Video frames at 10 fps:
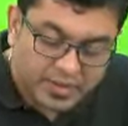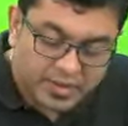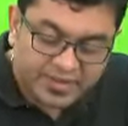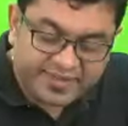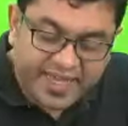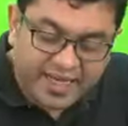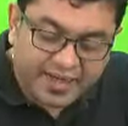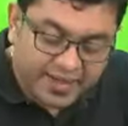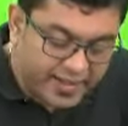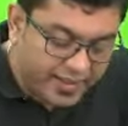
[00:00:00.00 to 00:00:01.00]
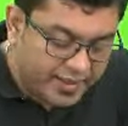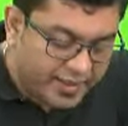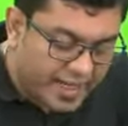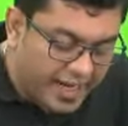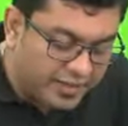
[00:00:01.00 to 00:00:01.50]
Salinity
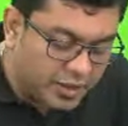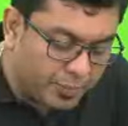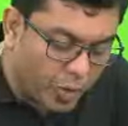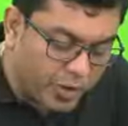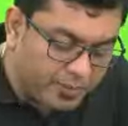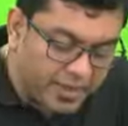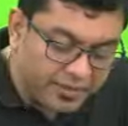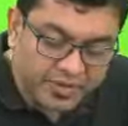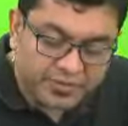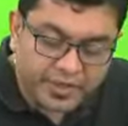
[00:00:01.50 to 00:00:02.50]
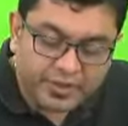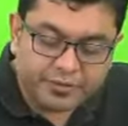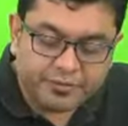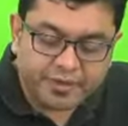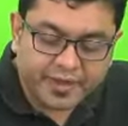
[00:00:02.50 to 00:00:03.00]
at the bottom levels
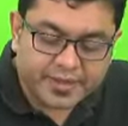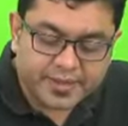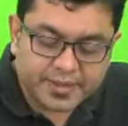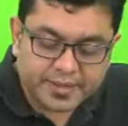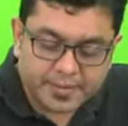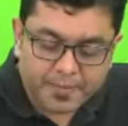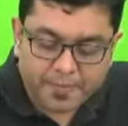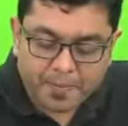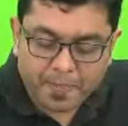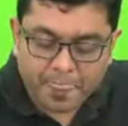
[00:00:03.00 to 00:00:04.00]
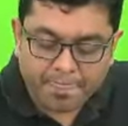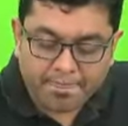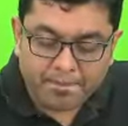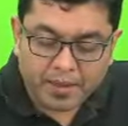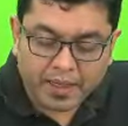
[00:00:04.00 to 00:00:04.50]
is fixed,
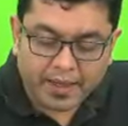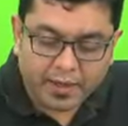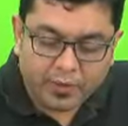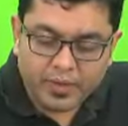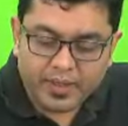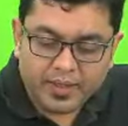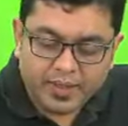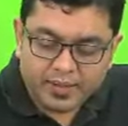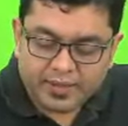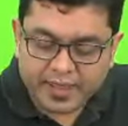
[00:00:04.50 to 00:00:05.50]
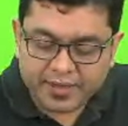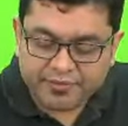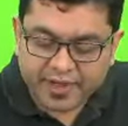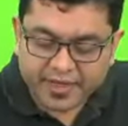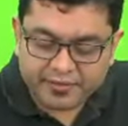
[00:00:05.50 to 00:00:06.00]
around
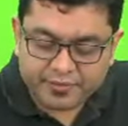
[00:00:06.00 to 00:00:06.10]
35